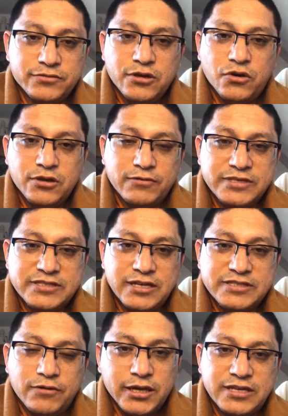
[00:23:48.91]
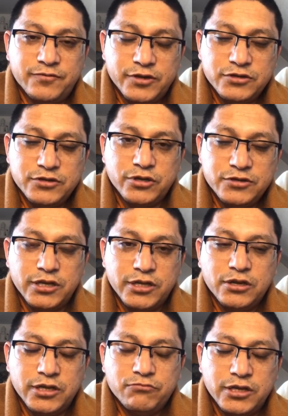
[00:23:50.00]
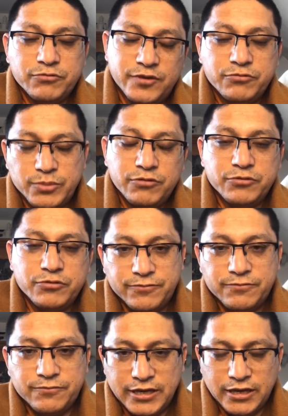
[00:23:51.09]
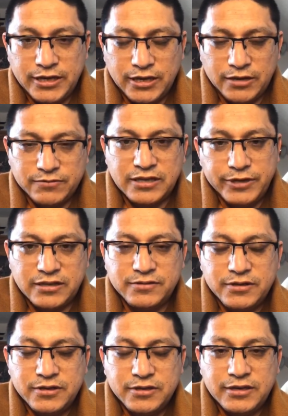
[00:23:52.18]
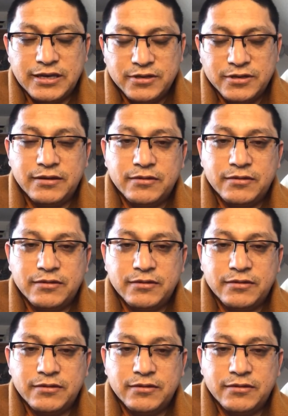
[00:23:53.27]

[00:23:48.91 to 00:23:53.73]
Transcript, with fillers: on ourselves and eventually we will be freeing ourselves gaining